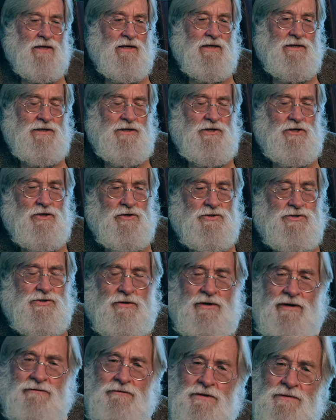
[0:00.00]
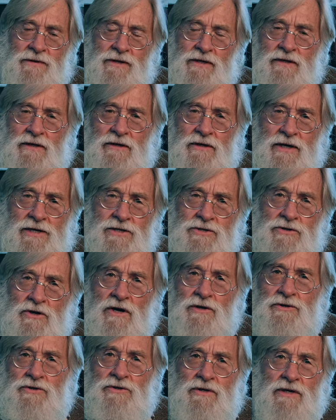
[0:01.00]
You know, so everything that I
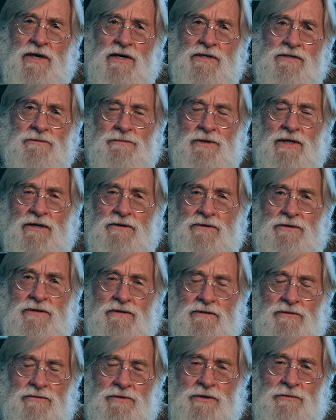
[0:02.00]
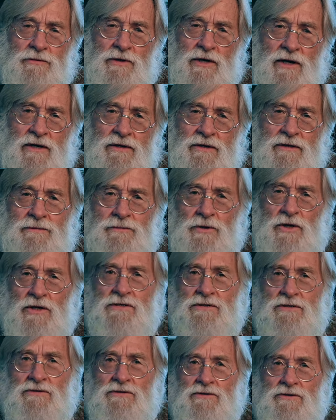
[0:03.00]
talked to you guys about regarding the
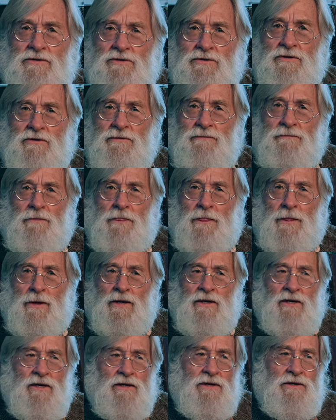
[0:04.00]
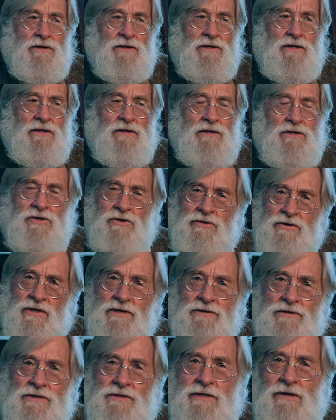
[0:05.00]
Boston School you can
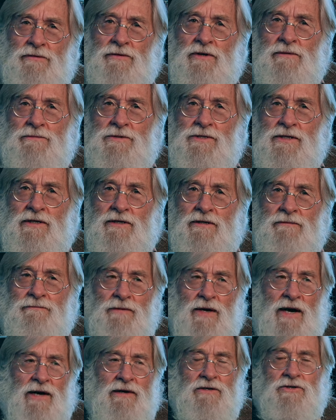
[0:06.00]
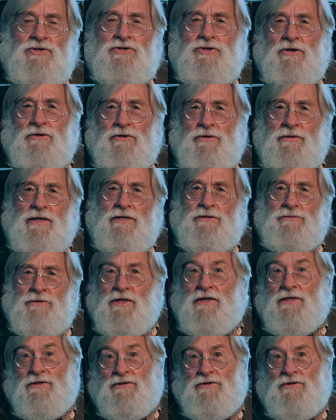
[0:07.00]
understand what I'm saying. I can show you edge
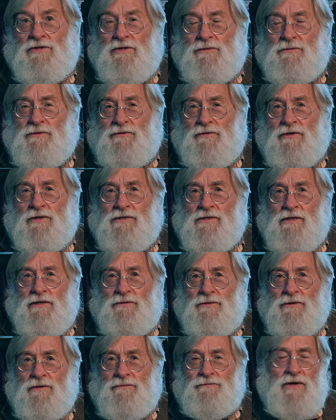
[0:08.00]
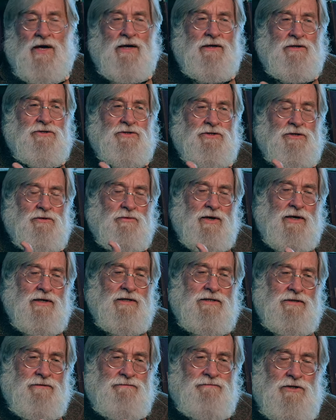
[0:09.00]
relationships, for example. I can the
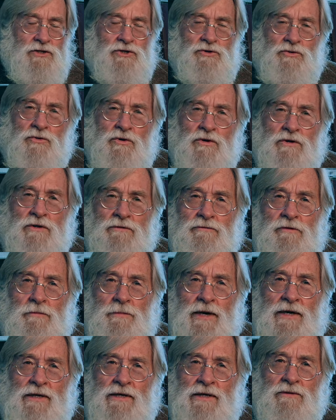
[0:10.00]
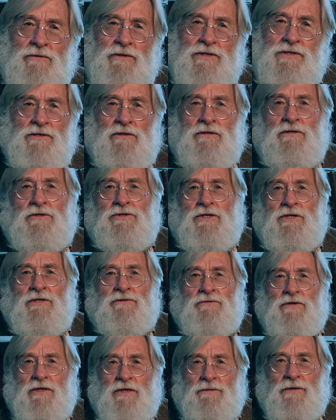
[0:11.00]
relative visual order of a painting isn't going to change
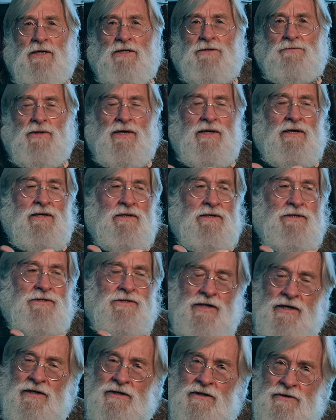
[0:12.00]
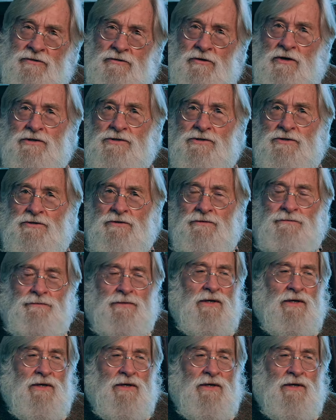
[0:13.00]
very much, but I can at least get it across to you.